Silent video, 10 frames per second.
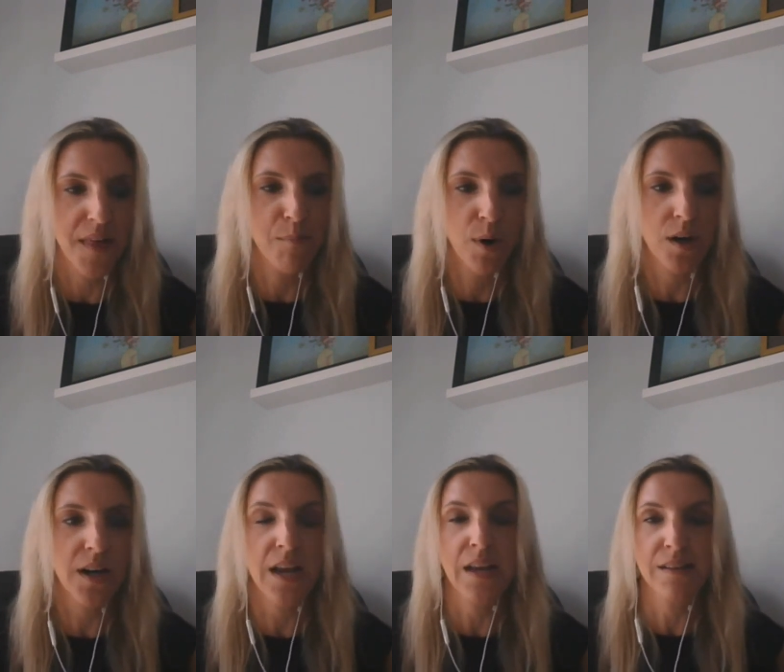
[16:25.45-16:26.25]
that
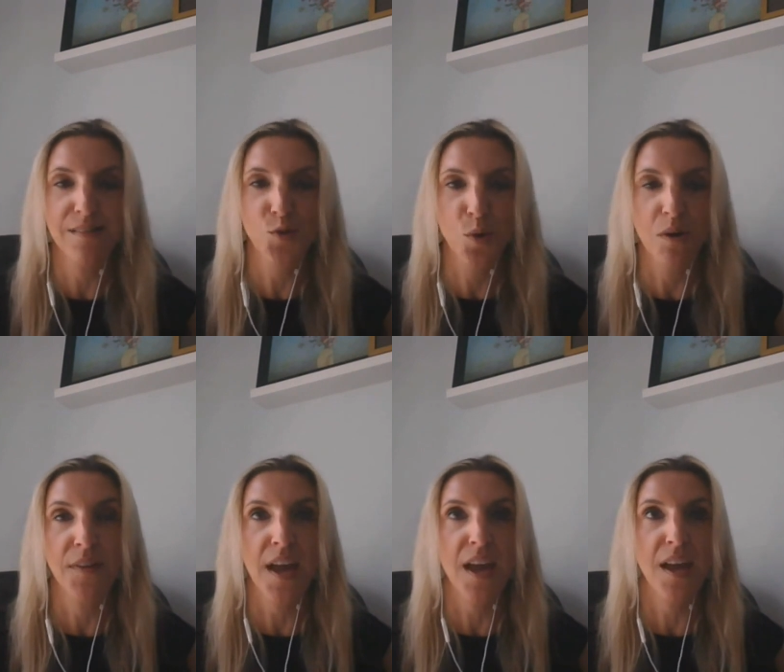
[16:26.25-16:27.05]
marketing is sort
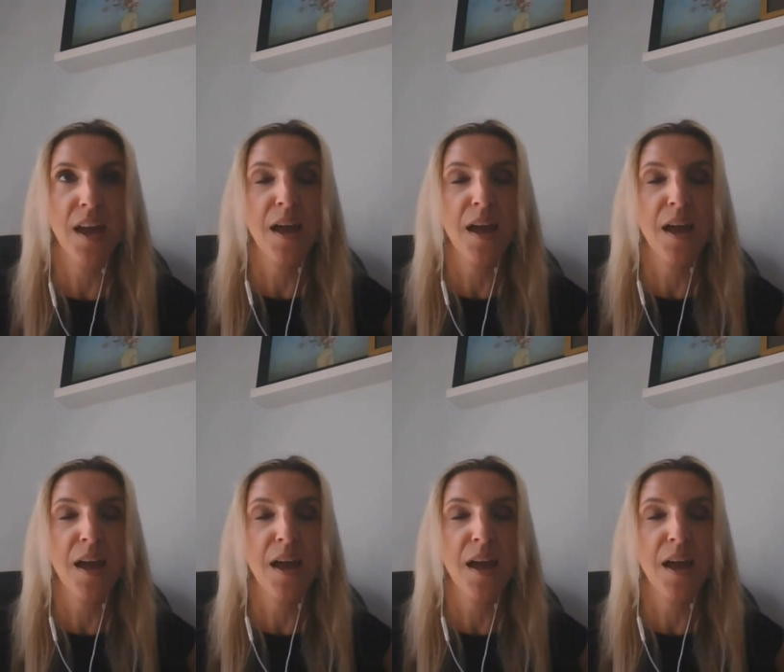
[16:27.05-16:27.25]
of a,